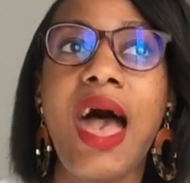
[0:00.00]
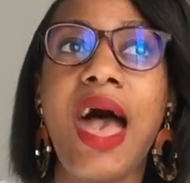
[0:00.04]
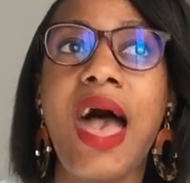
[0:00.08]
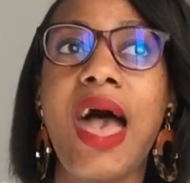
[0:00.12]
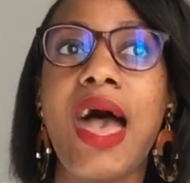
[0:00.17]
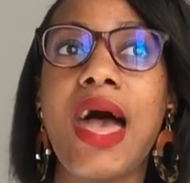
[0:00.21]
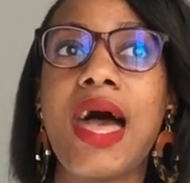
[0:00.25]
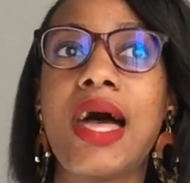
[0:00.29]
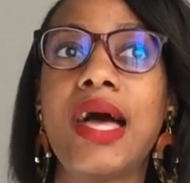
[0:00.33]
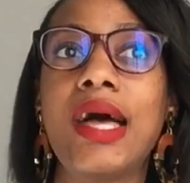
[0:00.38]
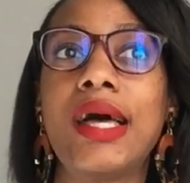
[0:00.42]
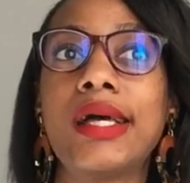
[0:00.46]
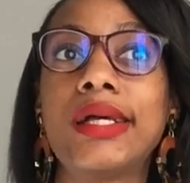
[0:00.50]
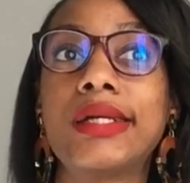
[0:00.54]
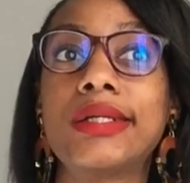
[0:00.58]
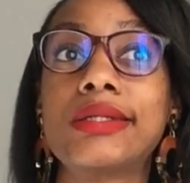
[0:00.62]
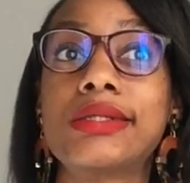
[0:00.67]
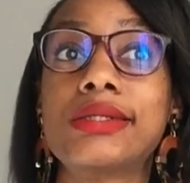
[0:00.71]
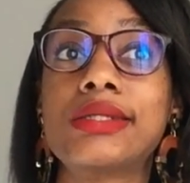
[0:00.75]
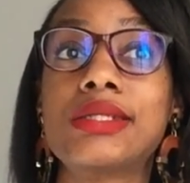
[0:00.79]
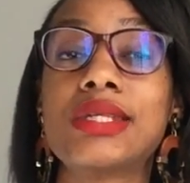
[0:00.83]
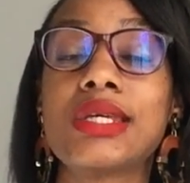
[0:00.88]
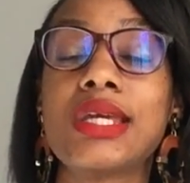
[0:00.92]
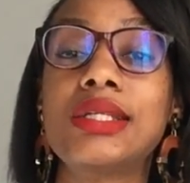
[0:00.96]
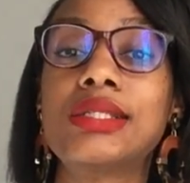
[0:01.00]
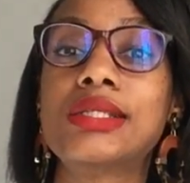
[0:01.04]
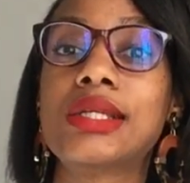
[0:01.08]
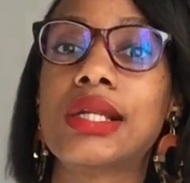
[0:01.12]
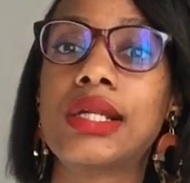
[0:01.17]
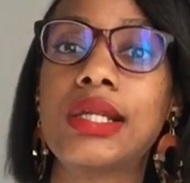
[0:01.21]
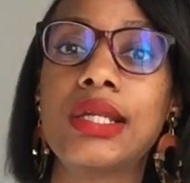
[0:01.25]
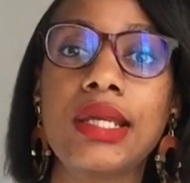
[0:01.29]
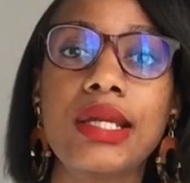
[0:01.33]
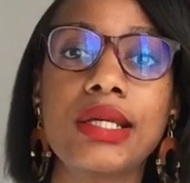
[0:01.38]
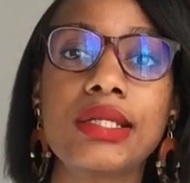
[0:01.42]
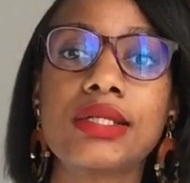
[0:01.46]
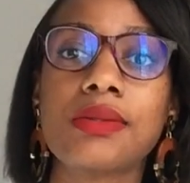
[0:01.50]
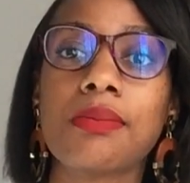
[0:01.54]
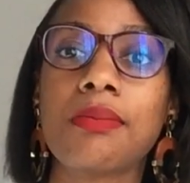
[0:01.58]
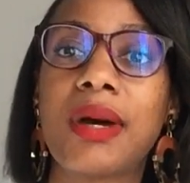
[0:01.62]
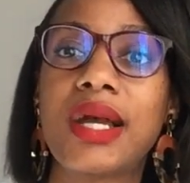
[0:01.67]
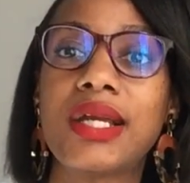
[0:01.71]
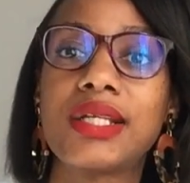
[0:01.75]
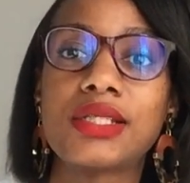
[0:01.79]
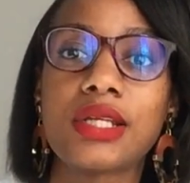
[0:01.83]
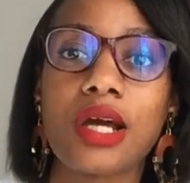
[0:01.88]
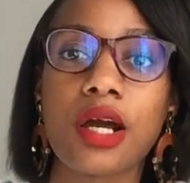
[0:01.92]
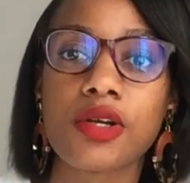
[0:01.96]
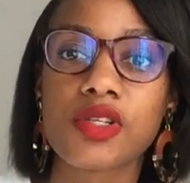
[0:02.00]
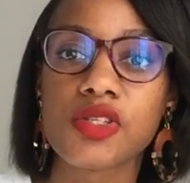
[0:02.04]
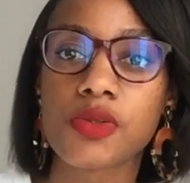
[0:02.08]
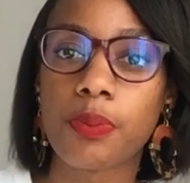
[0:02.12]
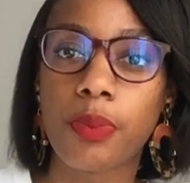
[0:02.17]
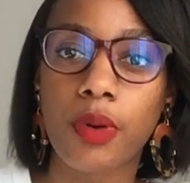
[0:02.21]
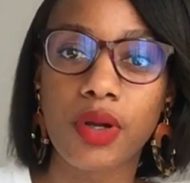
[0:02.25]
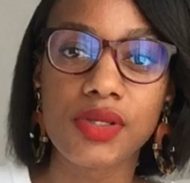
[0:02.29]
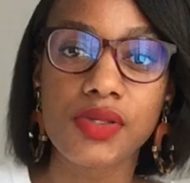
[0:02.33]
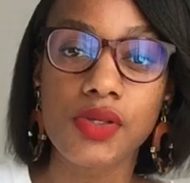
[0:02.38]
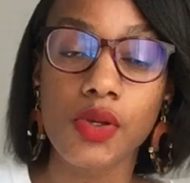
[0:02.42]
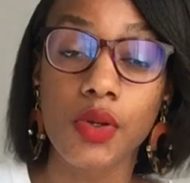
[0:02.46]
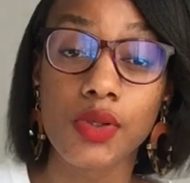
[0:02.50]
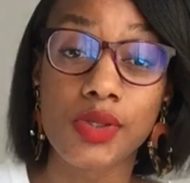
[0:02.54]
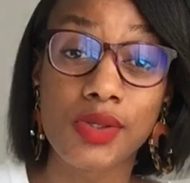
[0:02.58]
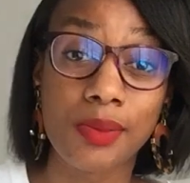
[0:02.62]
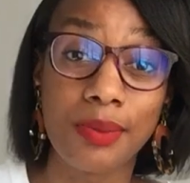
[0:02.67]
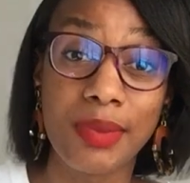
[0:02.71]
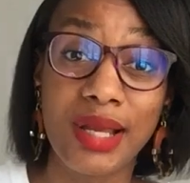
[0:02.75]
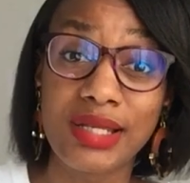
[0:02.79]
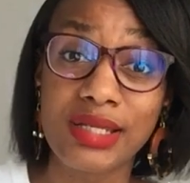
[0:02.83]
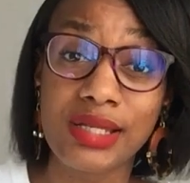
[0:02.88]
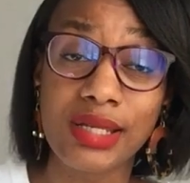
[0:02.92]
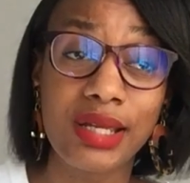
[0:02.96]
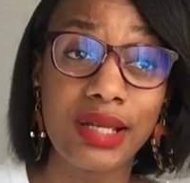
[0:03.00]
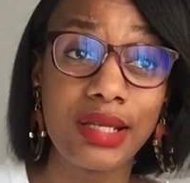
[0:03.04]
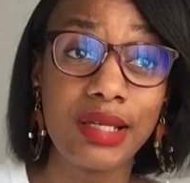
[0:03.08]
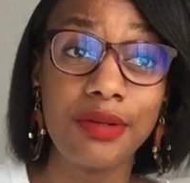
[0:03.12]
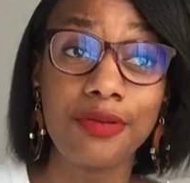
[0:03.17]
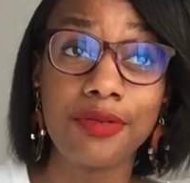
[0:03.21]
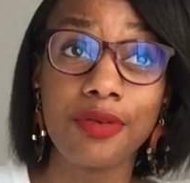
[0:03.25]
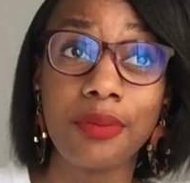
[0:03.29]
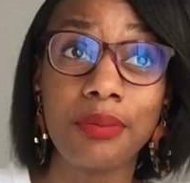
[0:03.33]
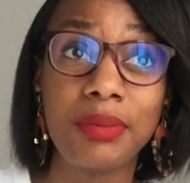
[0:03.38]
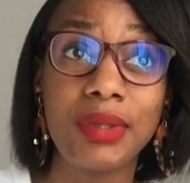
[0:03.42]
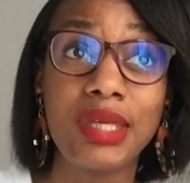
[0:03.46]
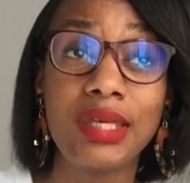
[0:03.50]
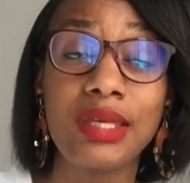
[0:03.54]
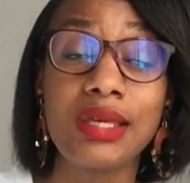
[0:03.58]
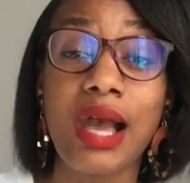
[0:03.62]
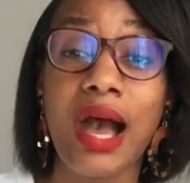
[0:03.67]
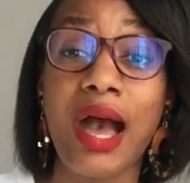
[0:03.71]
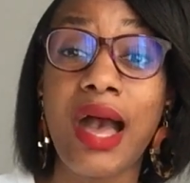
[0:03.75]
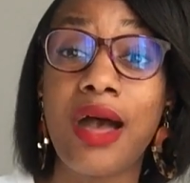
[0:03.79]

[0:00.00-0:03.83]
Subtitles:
and it cleared my dark spots automatically for me.